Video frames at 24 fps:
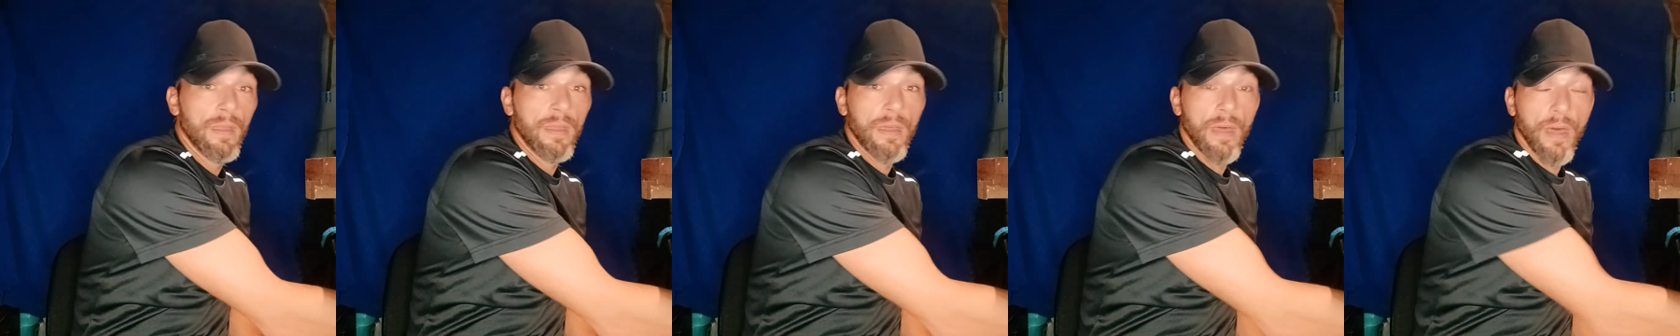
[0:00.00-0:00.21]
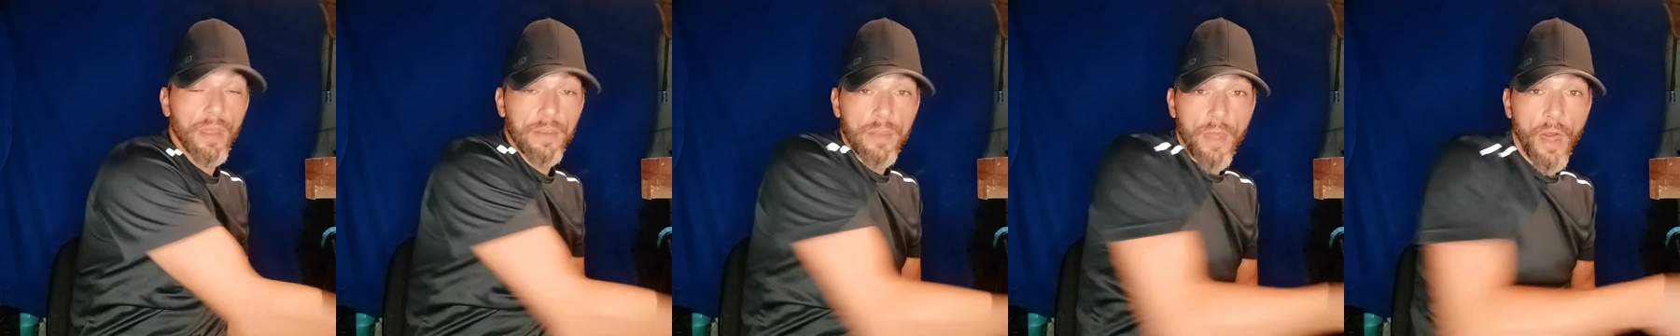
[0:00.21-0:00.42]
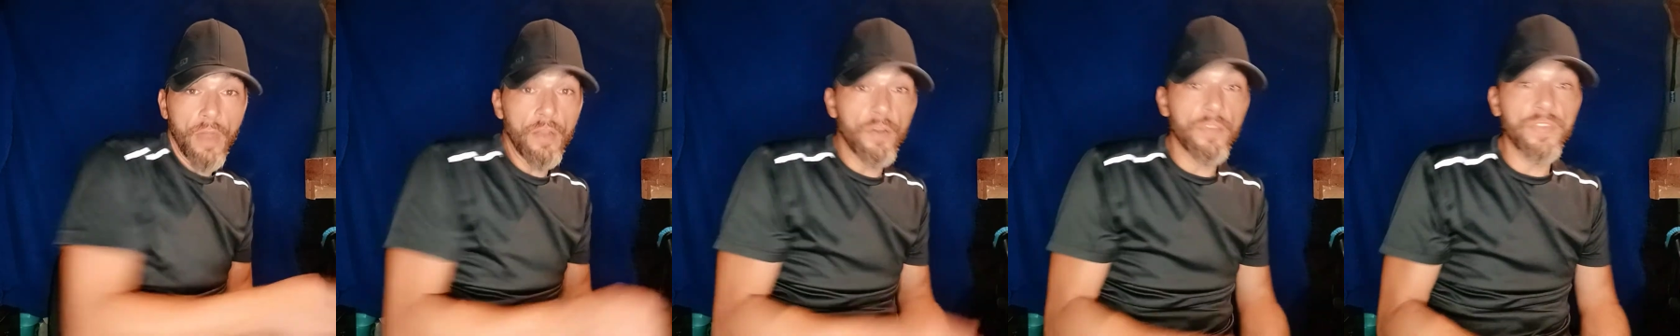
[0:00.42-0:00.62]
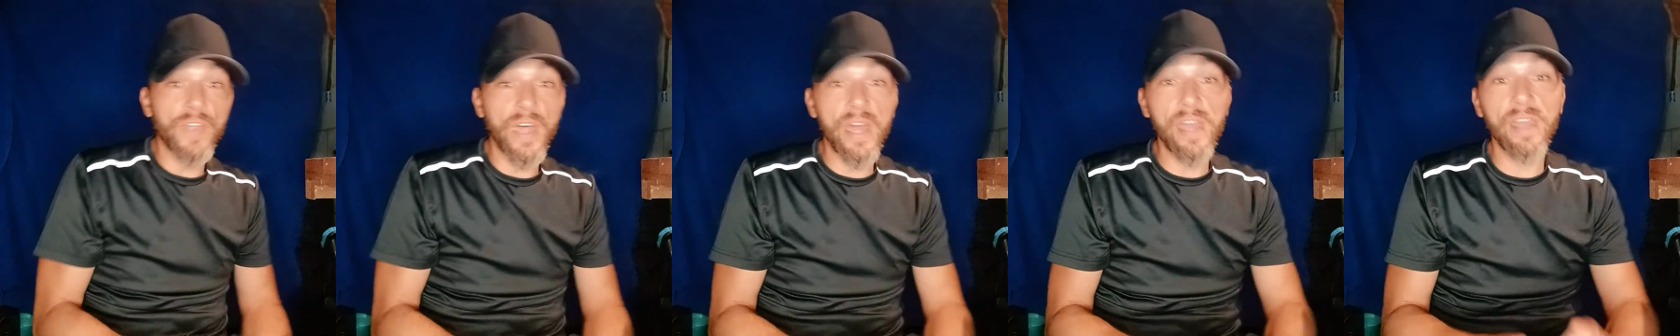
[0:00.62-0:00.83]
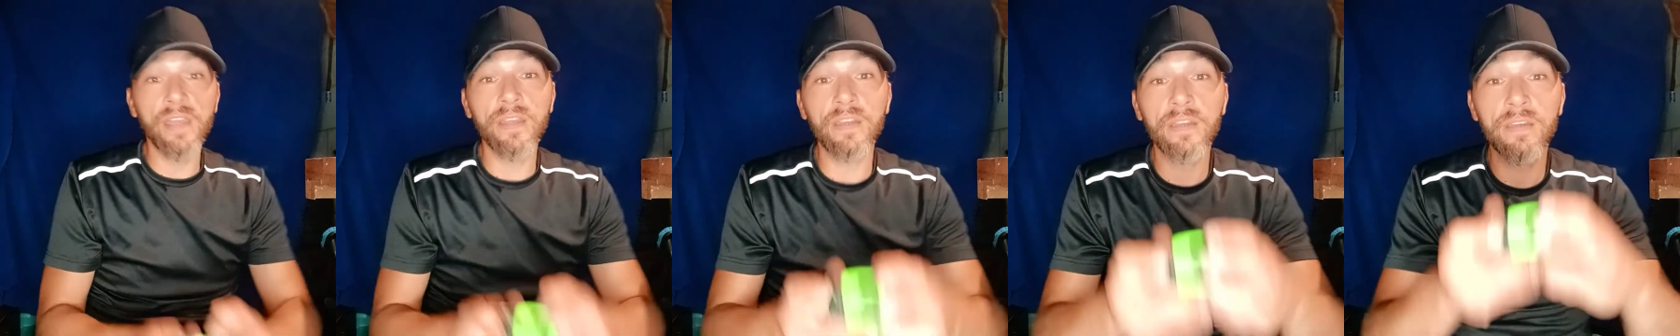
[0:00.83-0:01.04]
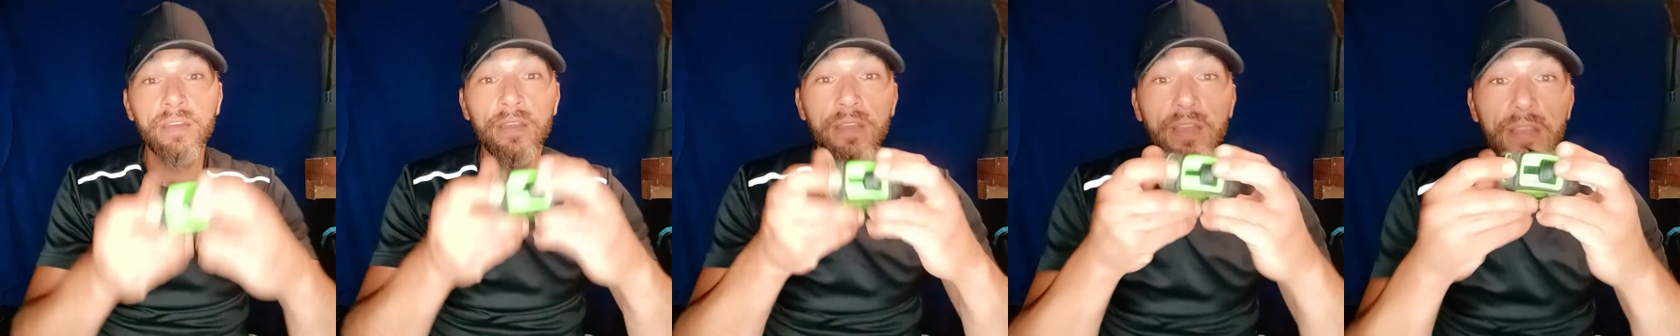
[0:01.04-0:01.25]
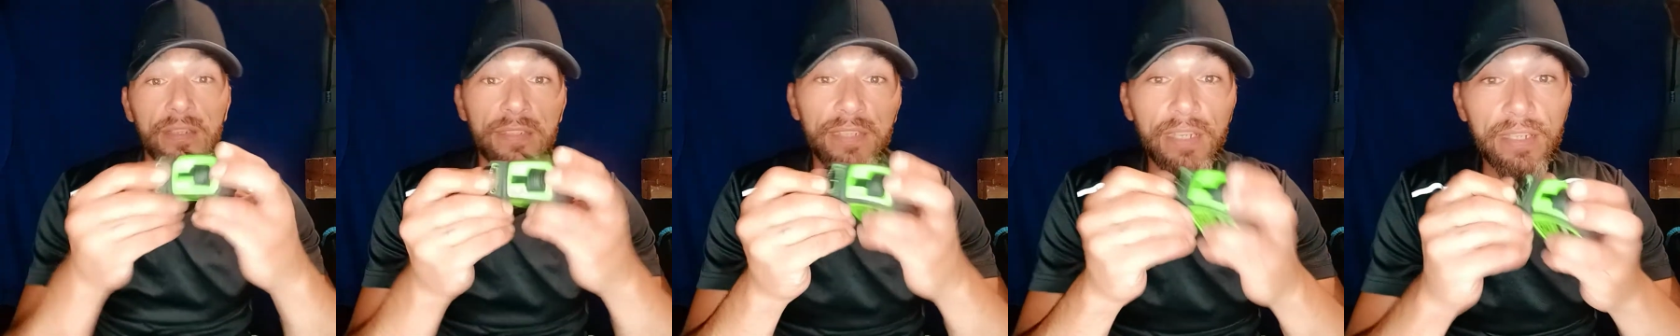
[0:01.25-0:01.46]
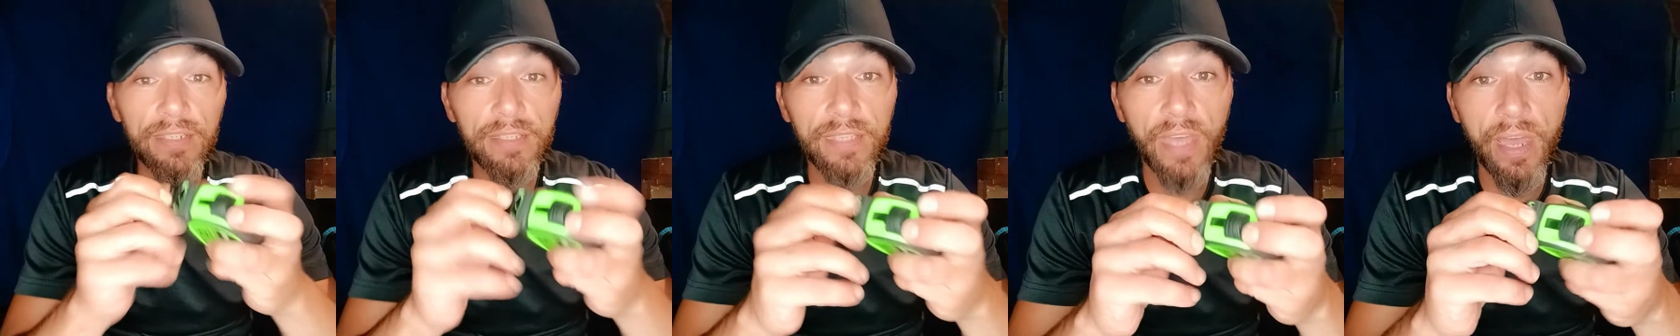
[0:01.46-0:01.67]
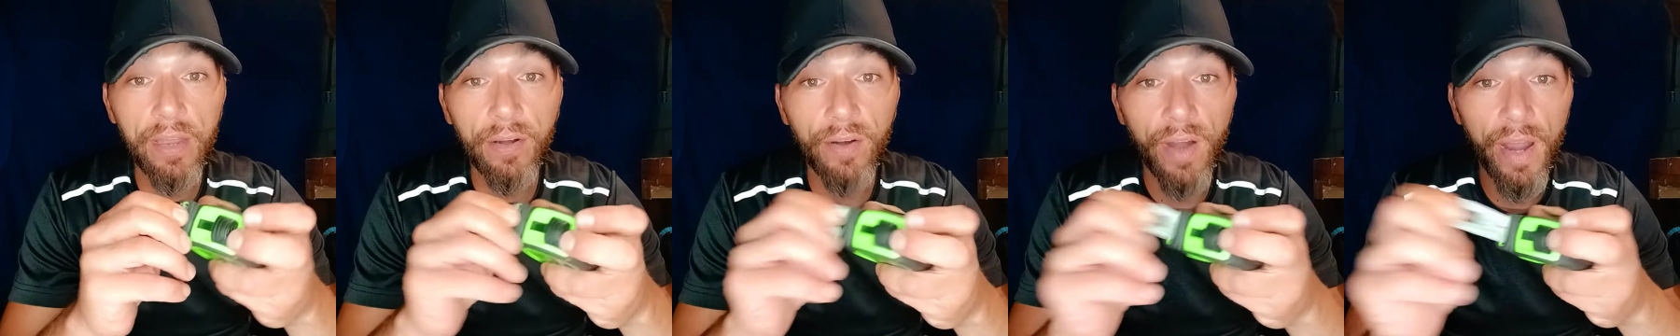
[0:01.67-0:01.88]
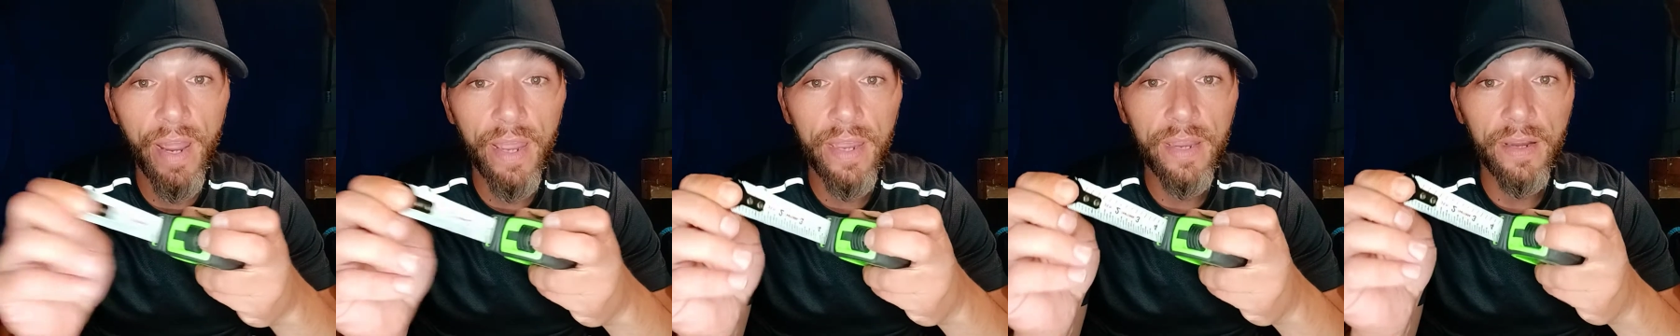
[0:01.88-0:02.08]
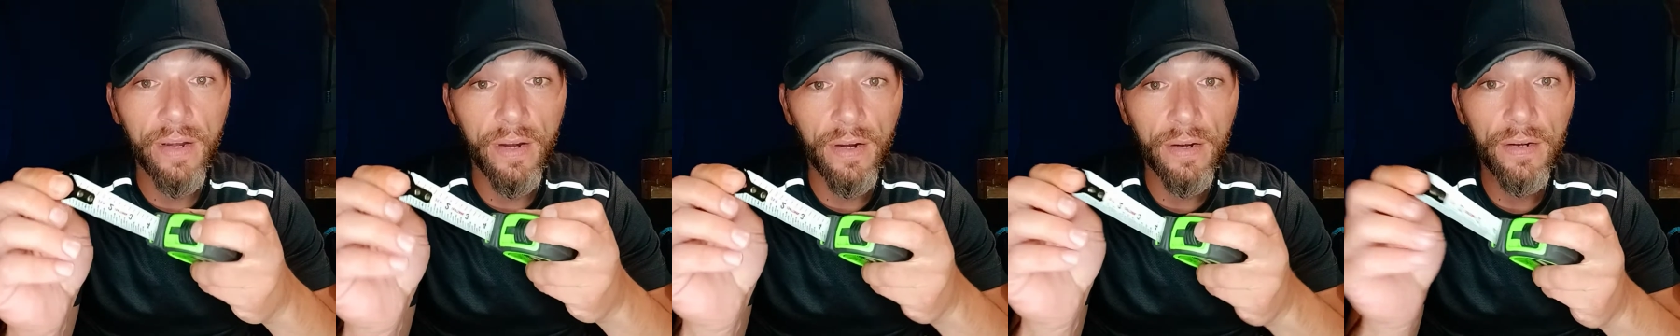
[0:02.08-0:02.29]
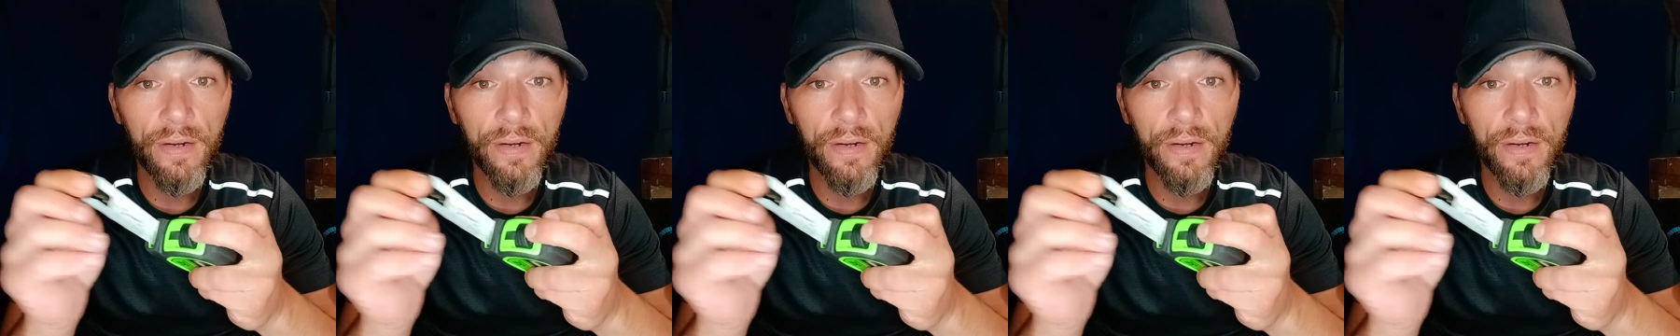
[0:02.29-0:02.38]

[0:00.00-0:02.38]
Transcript: Another thing is this thing right here.